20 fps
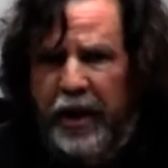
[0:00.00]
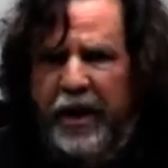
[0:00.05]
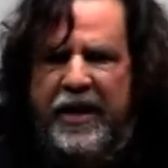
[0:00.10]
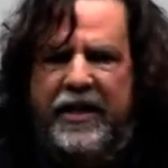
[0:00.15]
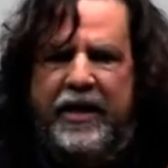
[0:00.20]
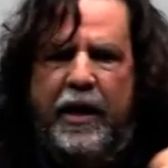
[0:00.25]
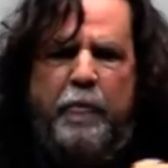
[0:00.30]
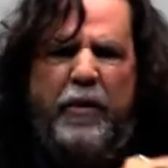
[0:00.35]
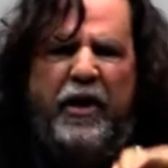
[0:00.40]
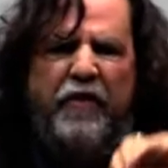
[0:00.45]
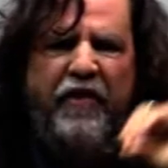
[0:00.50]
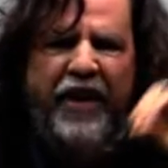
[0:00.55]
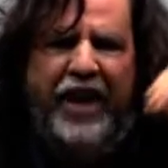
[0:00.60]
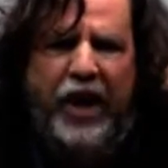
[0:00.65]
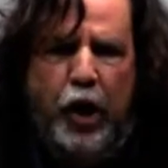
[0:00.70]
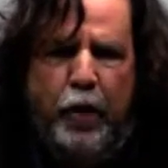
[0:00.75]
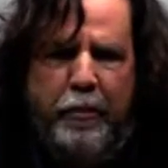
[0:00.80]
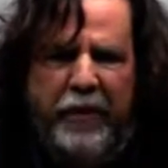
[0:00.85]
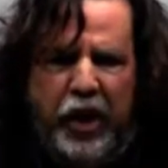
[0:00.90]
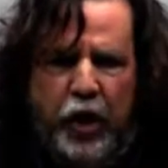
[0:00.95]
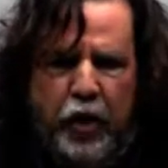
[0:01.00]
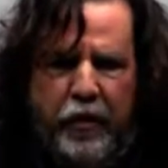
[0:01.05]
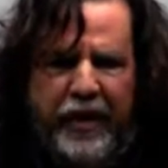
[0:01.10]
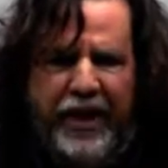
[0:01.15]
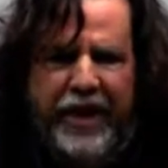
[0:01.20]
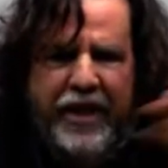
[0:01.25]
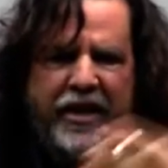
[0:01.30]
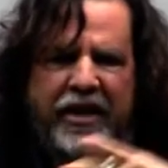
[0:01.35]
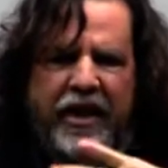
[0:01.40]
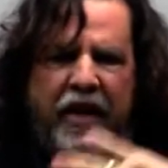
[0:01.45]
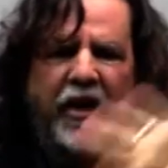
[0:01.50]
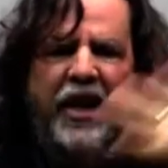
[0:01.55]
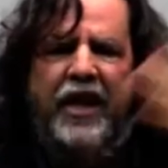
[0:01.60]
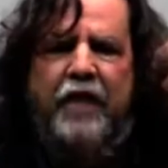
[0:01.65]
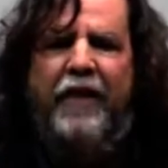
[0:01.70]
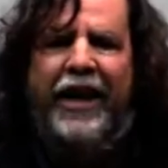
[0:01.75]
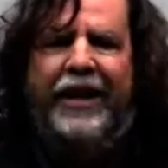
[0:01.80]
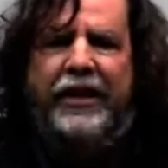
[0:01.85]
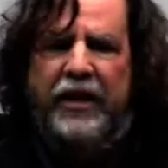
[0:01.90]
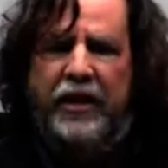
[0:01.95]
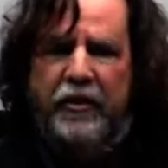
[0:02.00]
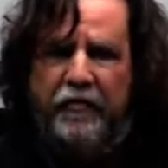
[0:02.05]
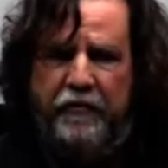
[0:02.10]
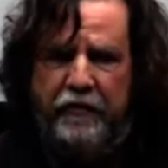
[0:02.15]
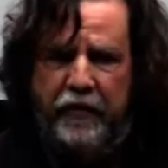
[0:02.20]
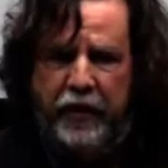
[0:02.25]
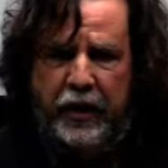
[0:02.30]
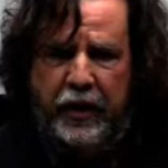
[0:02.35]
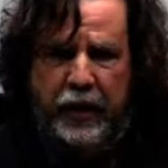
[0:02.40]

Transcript: It's a phenomenon. It's derivative.